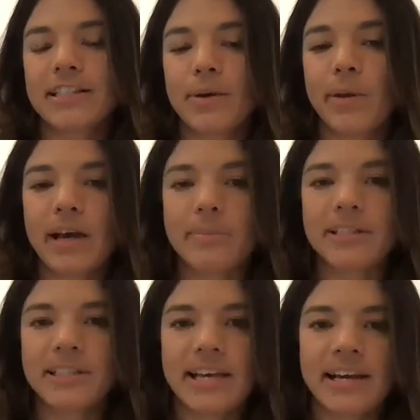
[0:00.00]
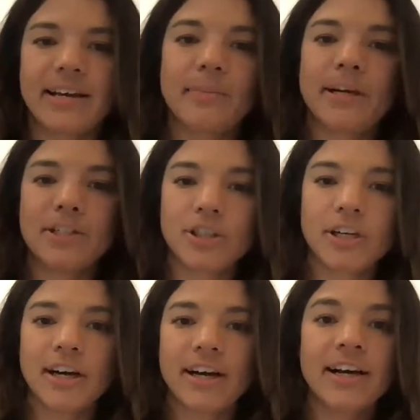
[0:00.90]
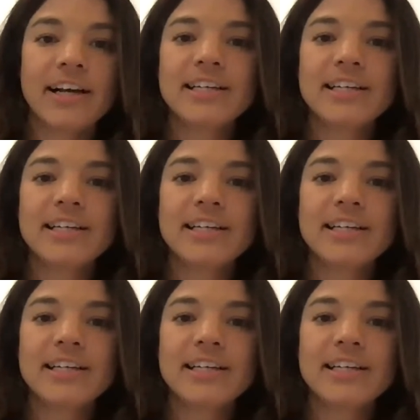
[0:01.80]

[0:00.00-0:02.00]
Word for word: Can we come and see it?" And I'm like, "Sure."